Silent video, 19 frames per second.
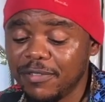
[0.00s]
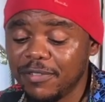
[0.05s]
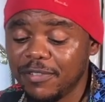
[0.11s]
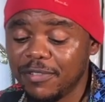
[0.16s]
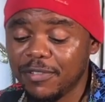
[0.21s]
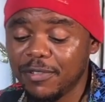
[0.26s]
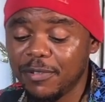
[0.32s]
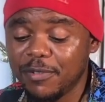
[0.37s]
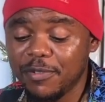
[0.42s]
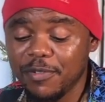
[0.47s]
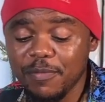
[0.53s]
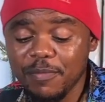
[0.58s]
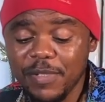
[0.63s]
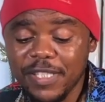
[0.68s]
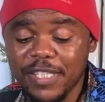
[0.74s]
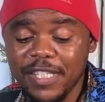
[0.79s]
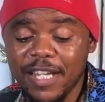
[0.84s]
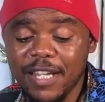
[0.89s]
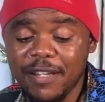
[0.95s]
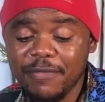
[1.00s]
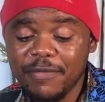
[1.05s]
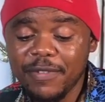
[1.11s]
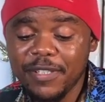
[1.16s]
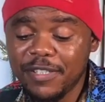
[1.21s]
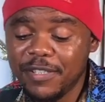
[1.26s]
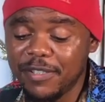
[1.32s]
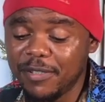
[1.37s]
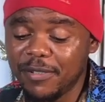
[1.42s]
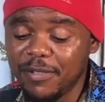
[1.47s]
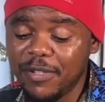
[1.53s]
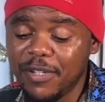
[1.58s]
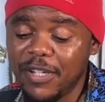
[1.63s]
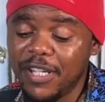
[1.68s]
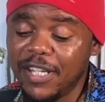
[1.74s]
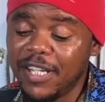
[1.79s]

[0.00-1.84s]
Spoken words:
social media video.